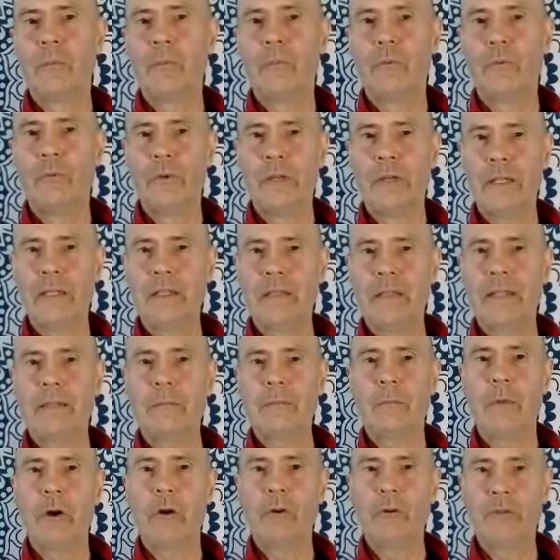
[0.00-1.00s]

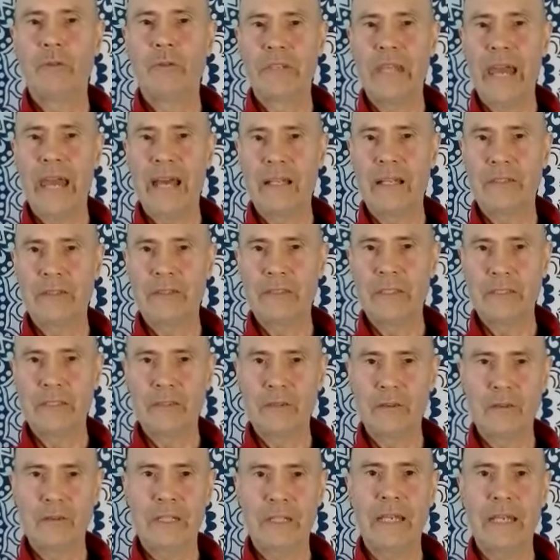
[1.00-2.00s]
breathing modality.
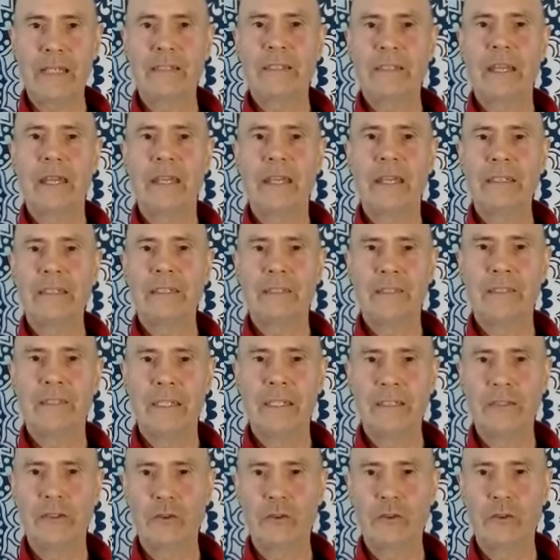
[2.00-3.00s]
You get taken
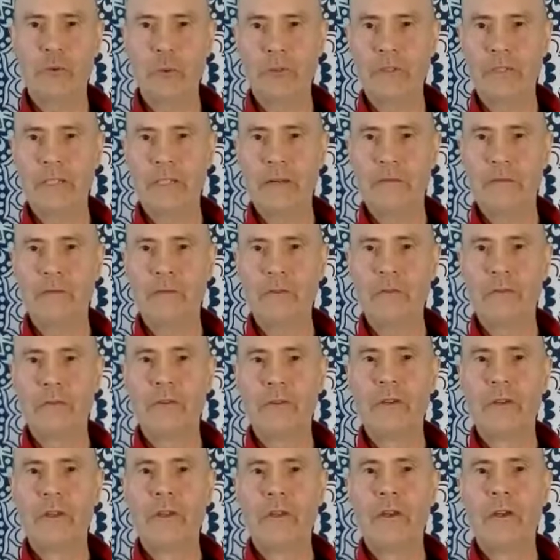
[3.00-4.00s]
into a
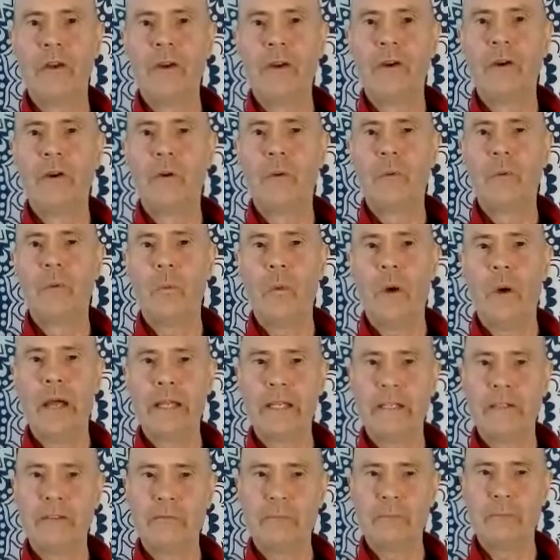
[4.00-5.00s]
different
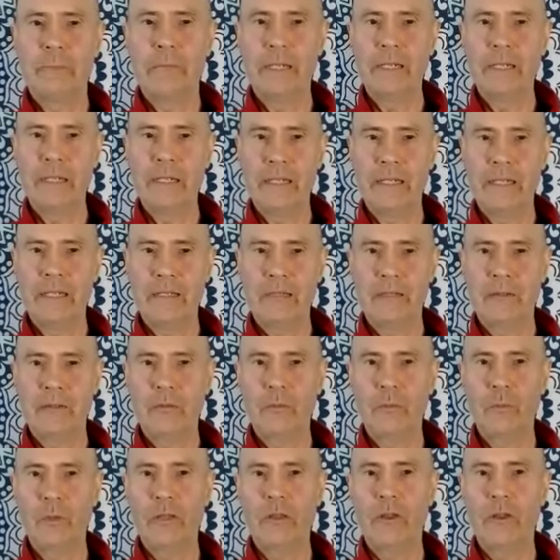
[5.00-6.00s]
way of being
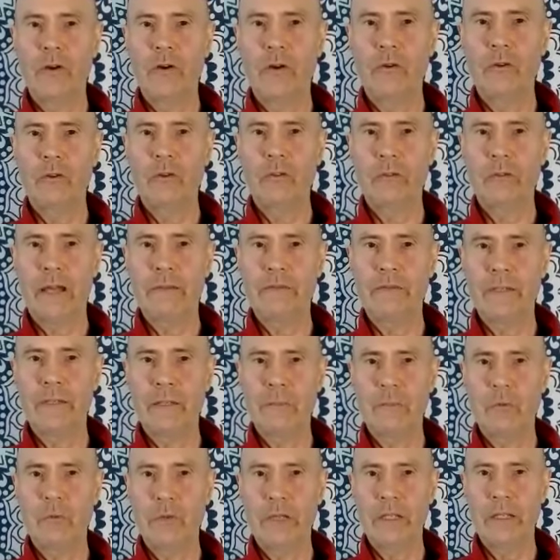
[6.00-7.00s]
with
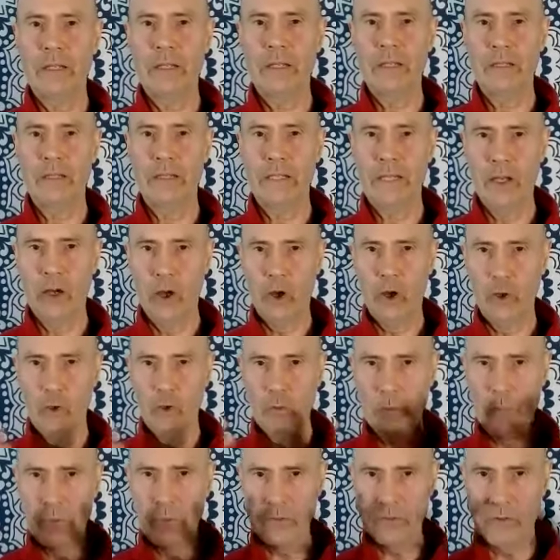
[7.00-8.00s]
holographic breathing, and it
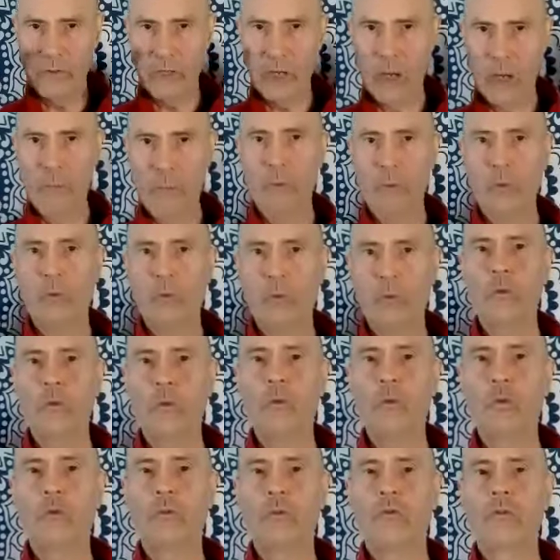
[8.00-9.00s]
opens up
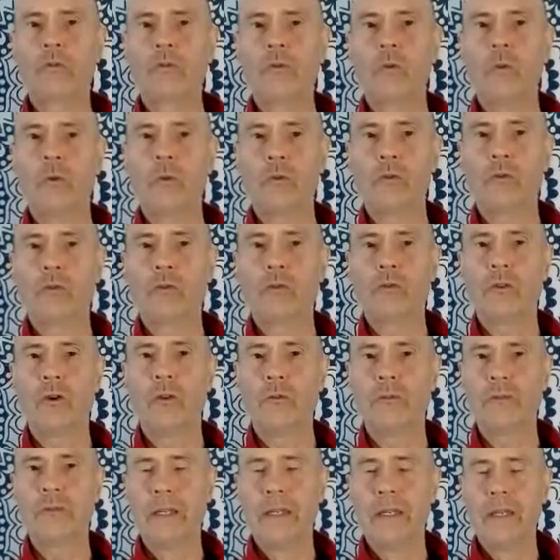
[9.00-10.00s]
all sorts
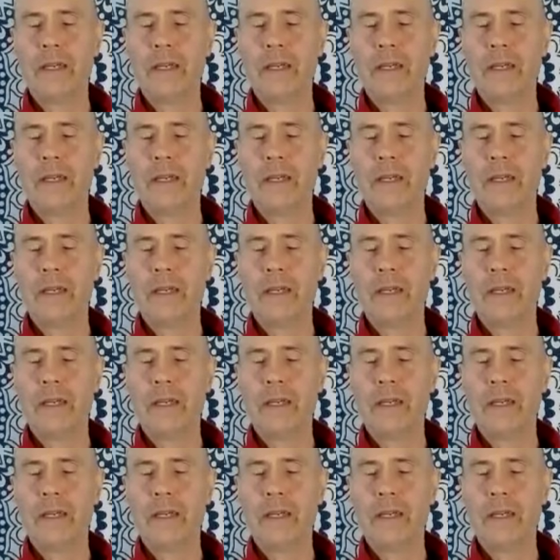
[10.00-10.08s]
of